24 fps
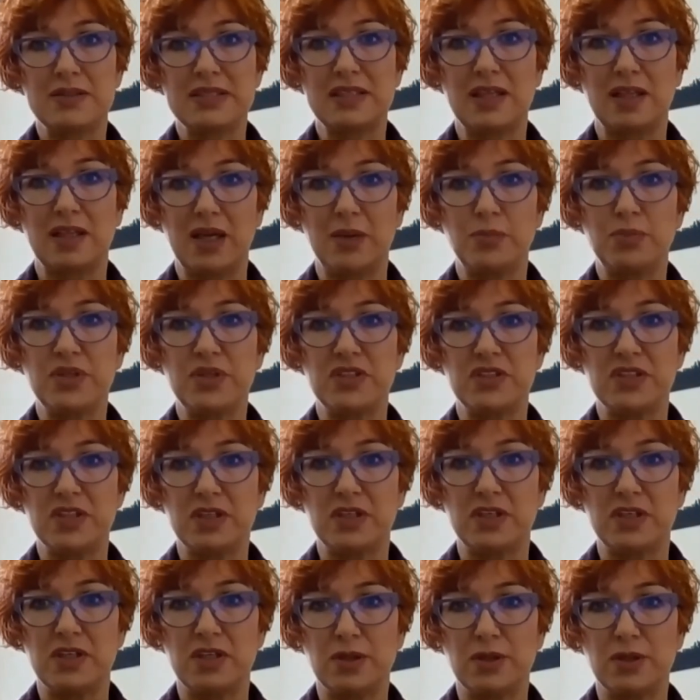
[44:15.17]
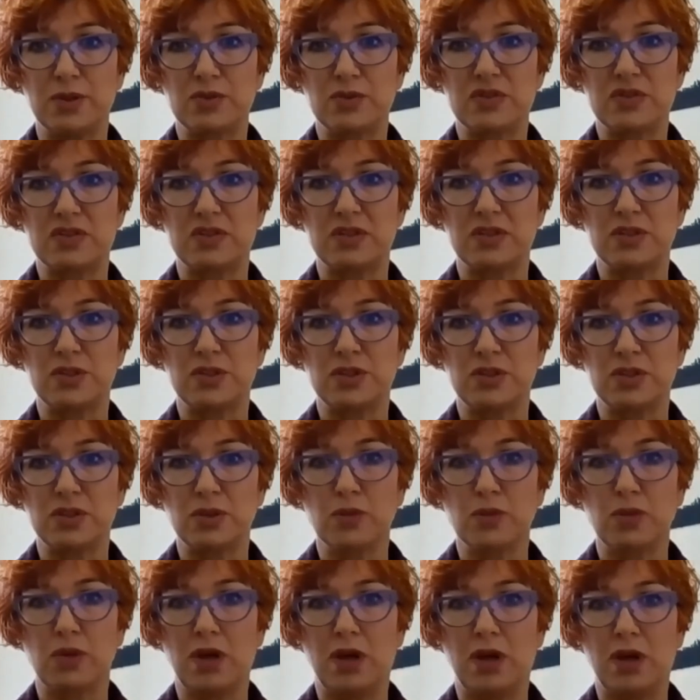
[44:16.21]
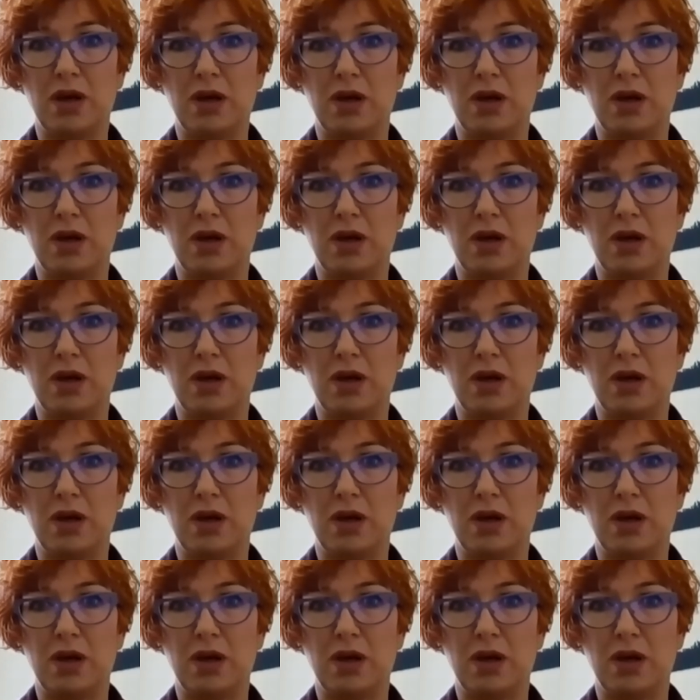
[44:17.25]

celebrity cues to